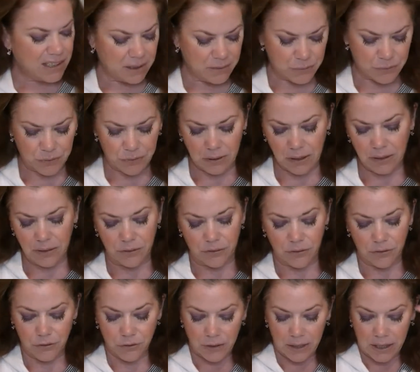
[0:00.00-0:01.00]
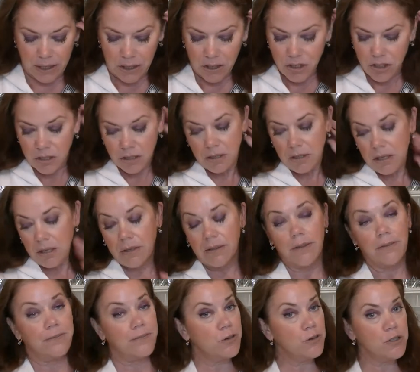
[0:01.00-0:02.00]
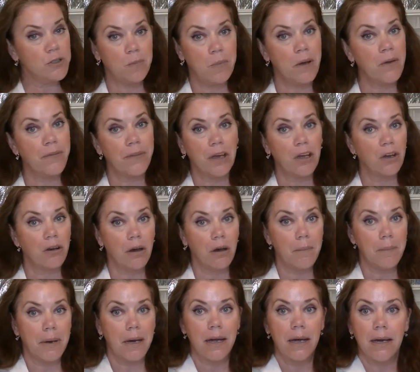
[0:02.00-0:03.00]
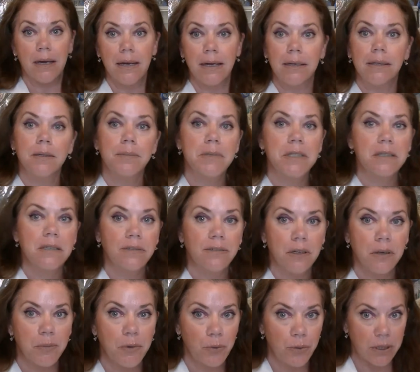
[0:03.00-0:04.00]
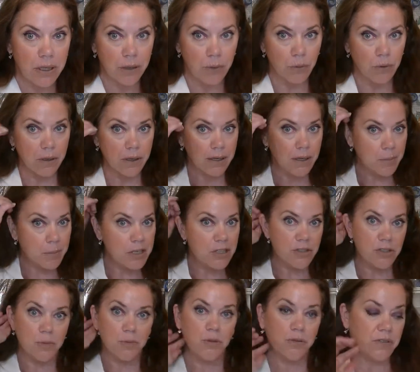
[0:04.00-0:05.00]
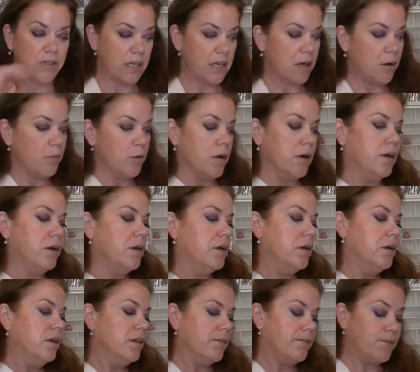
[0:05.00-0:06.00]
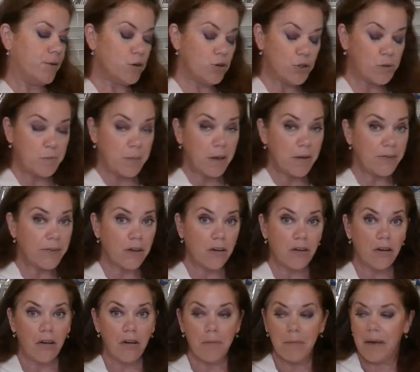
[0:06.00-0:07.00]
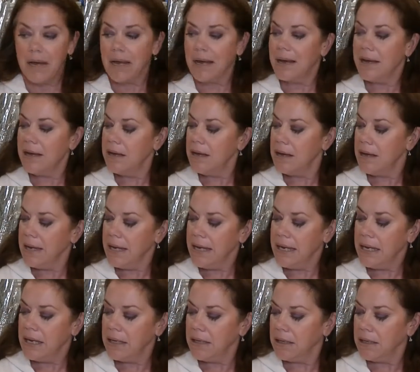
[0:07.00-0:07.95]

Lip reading: It's kind of strange. The first belt that caught my eye, let me see if I'm okay where I am, I just moved the camera. First belt that caught my eye